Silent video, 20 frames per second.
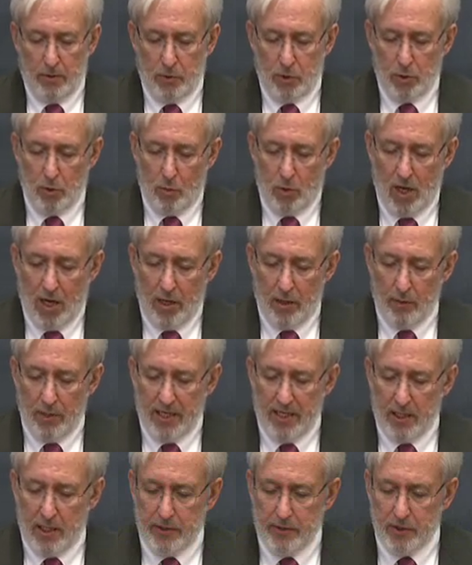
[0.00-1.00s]

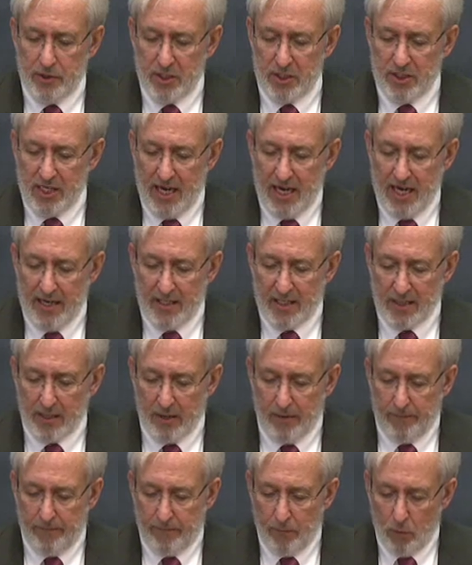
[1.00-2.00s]
Zawahiri and others stand
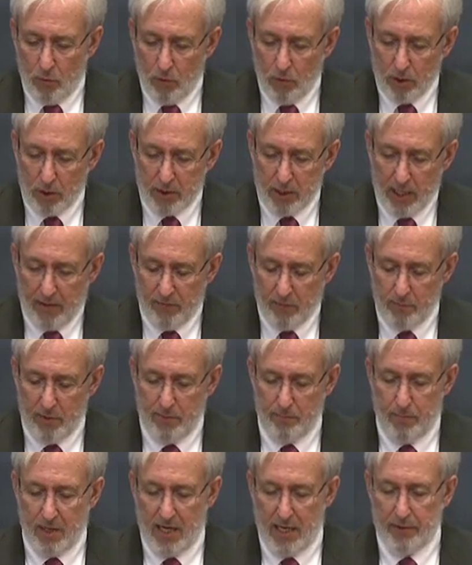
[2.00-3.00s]
for
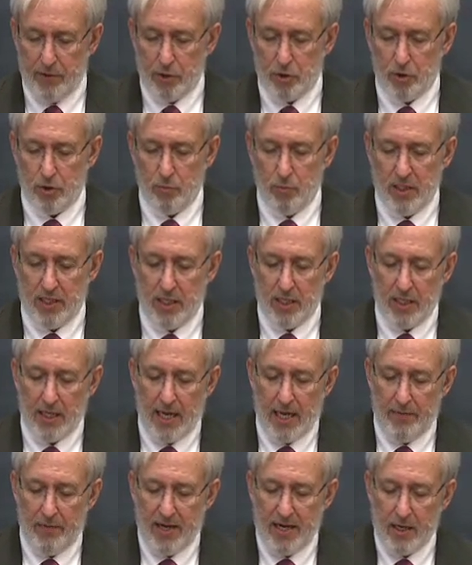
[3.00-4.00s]
government by the Sharia,
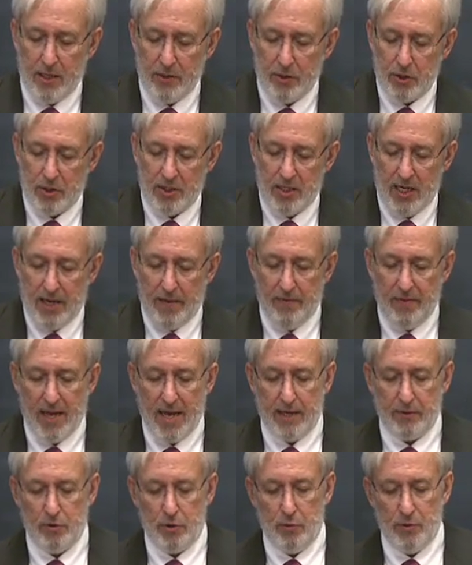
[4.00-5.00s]
and they understand
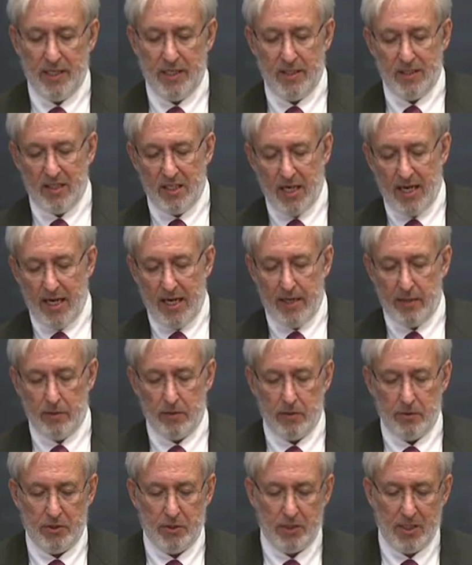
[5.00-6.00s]
that to
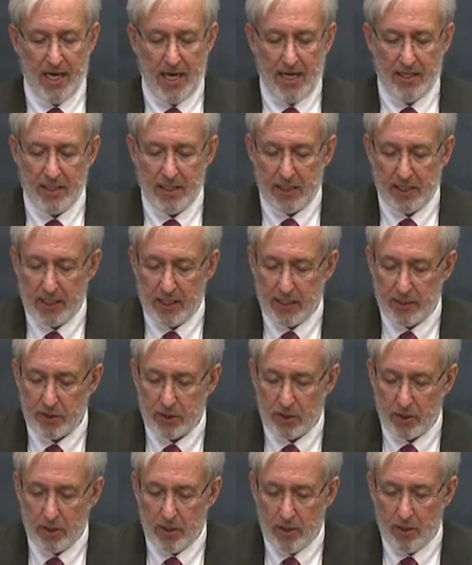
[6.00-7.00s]
entail standing
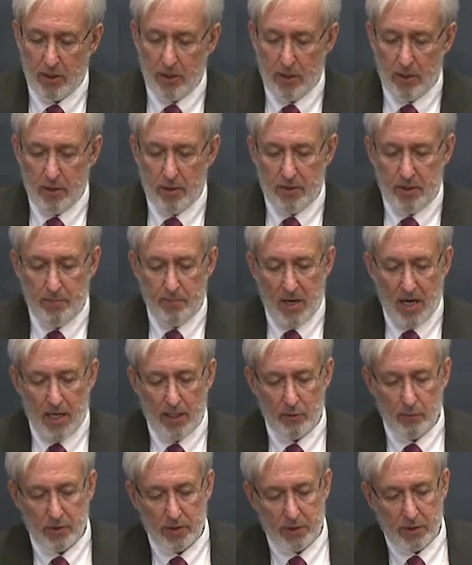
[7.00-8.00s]
against
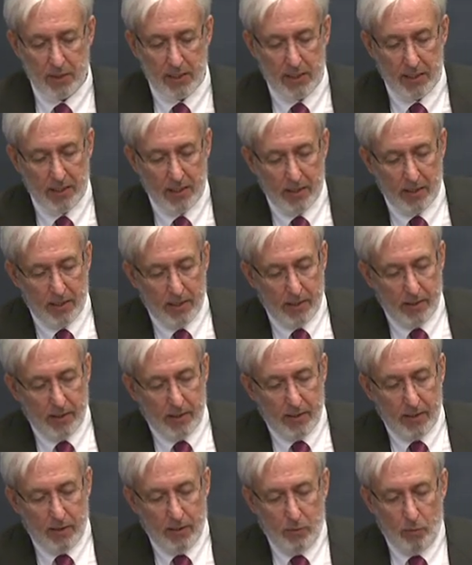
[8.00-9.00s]
democracy,
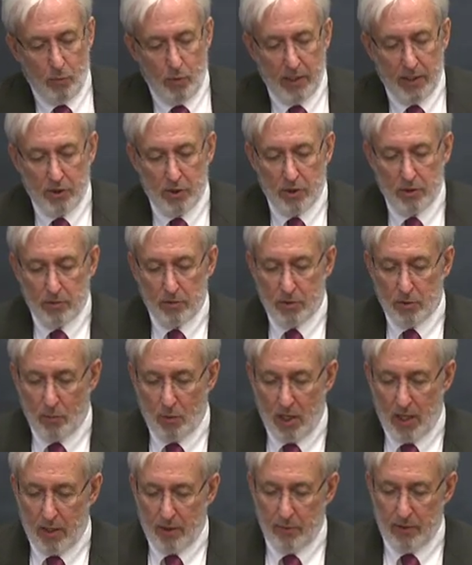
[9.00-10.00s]
which
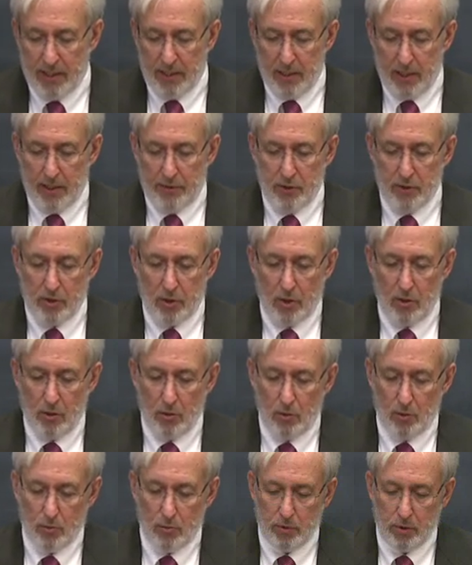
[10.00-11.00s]
Zawahiri and others
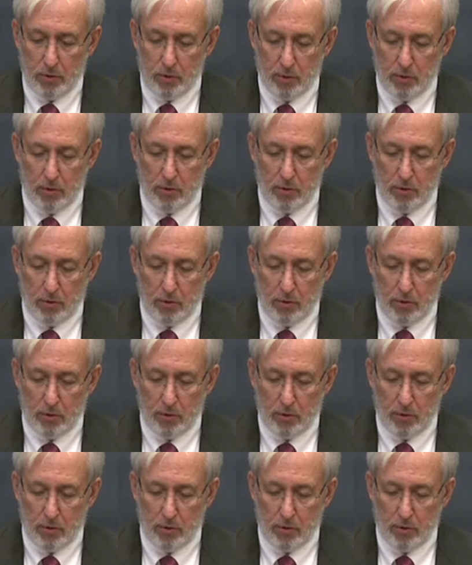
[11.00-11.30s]
hold